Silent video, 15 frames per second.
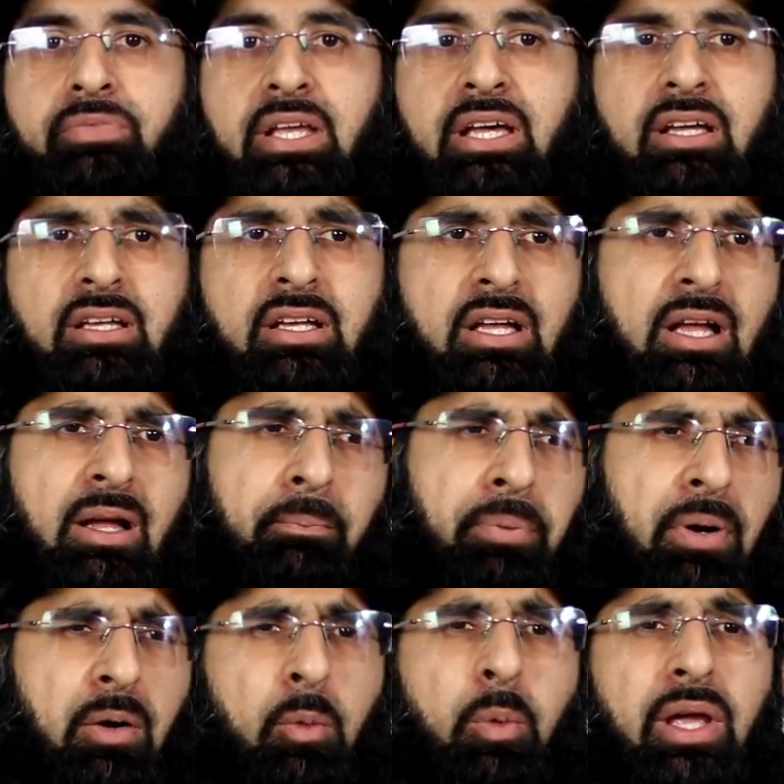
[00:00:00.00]
yeah
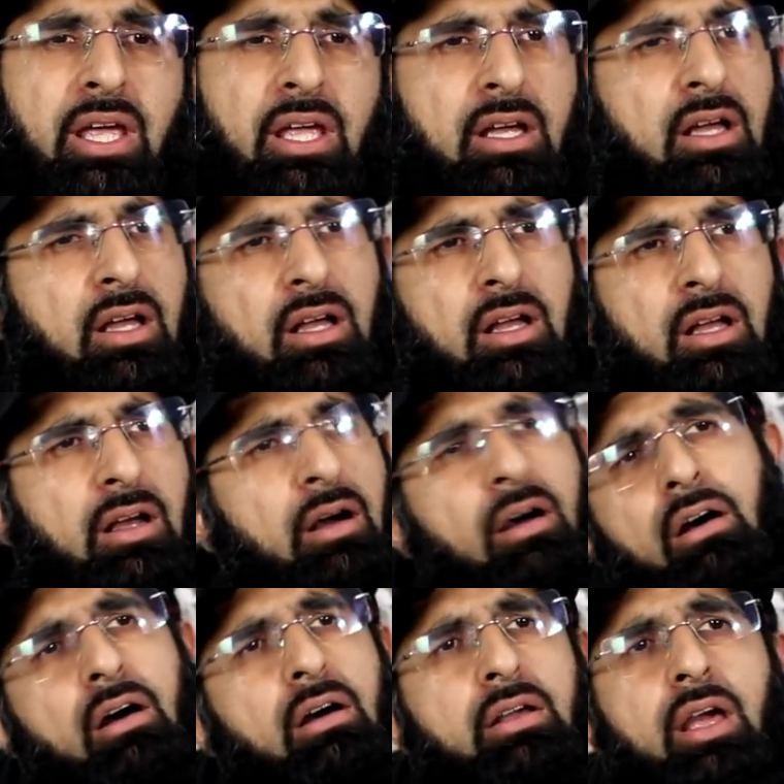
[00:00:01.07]
but we
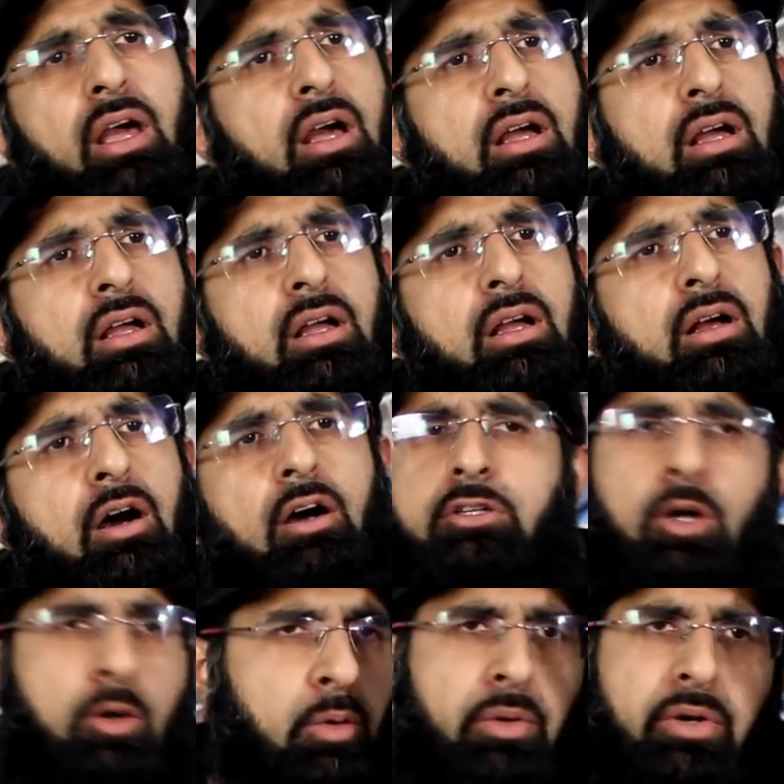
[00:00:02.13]
oh yeah Oh,
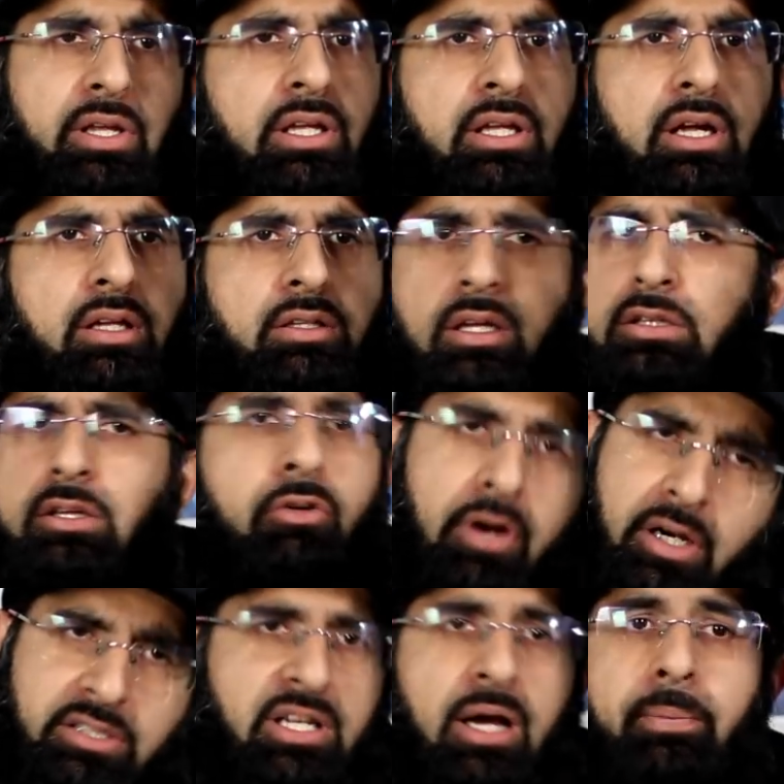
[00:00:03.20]
don't worry, the, the
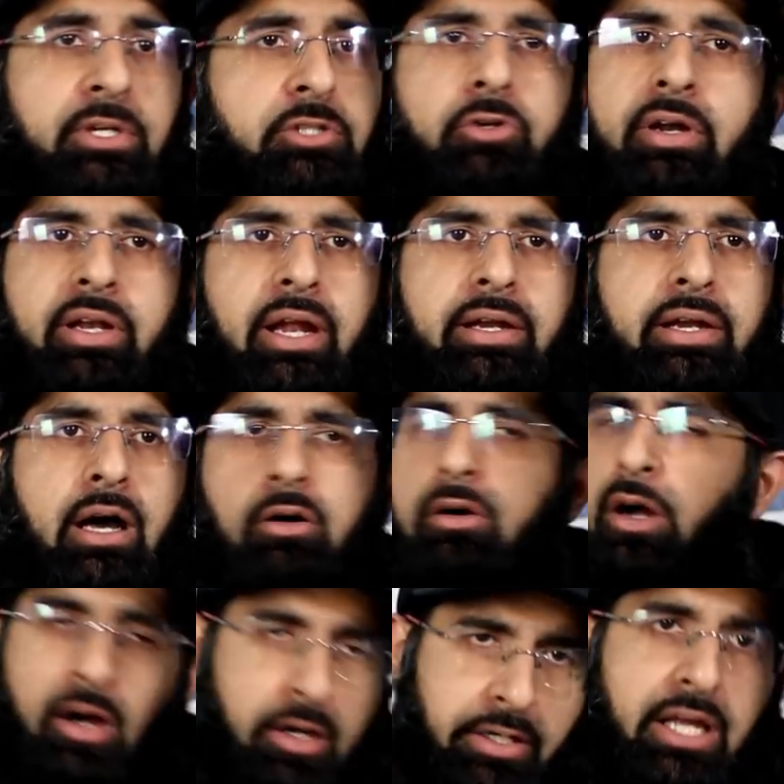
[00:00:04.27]
world's coming to an end
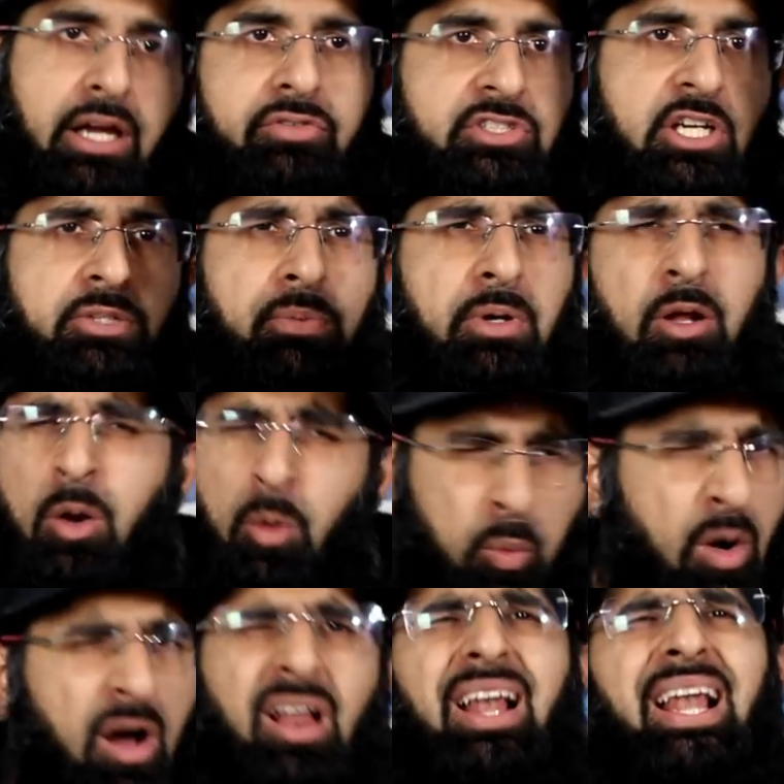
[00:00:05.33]
now, or day of judgment.
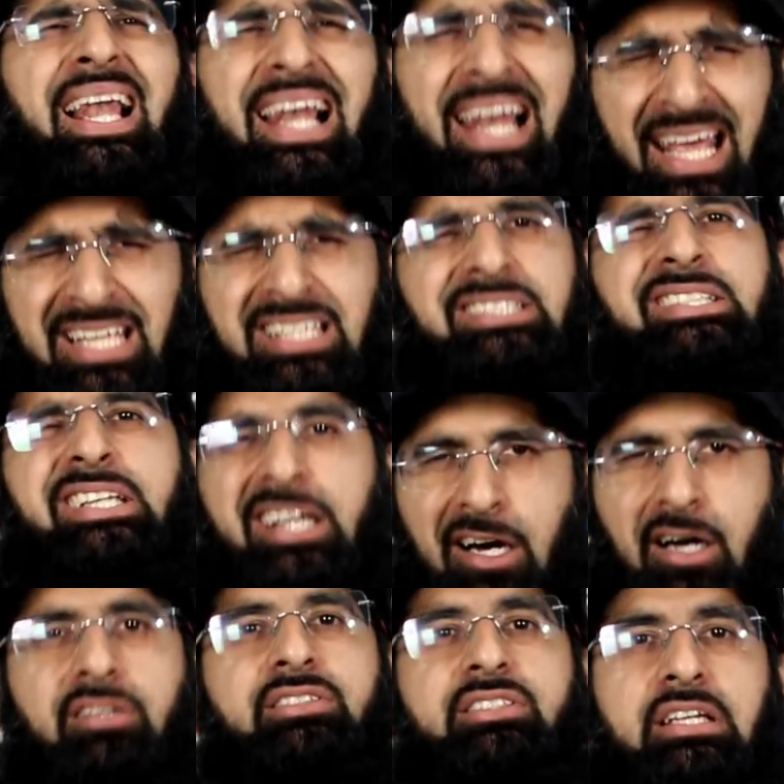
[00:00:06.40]
What a lazy
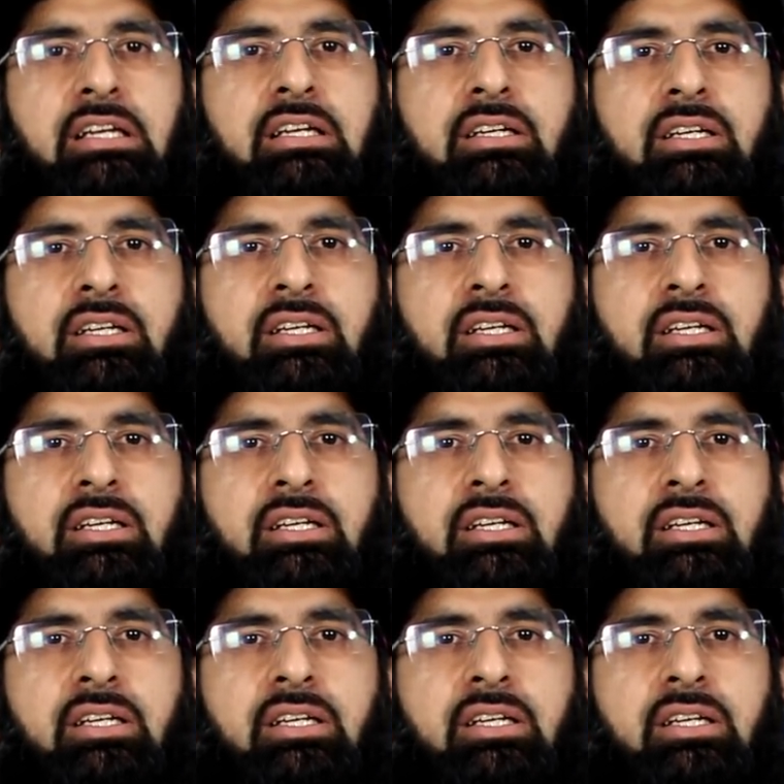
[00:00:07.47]
answer.